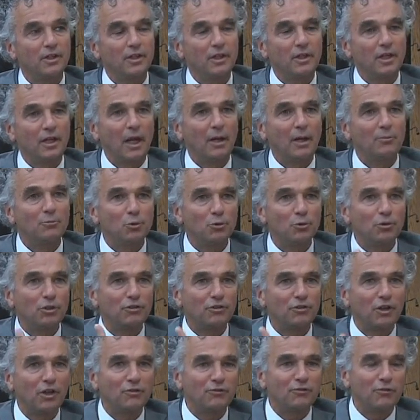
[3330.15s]
Okay. I'm
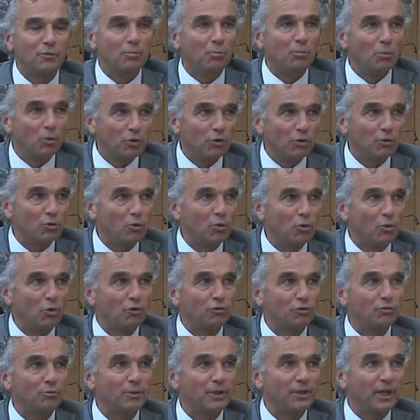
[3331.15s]
doing this out of a moral
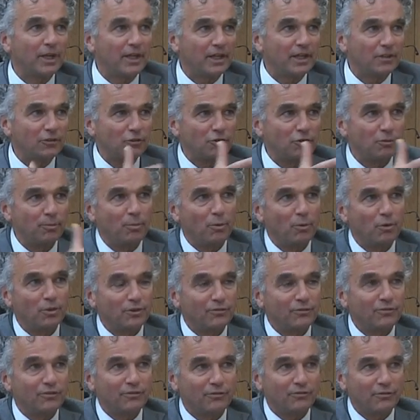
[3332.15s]
cause, but I get the
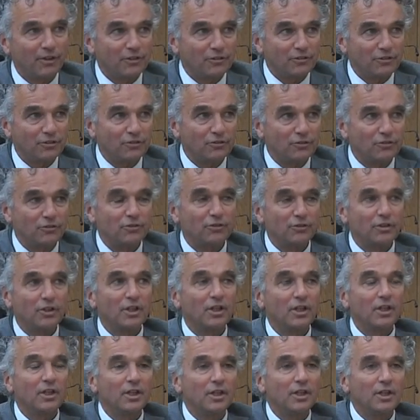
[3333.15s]
support of investors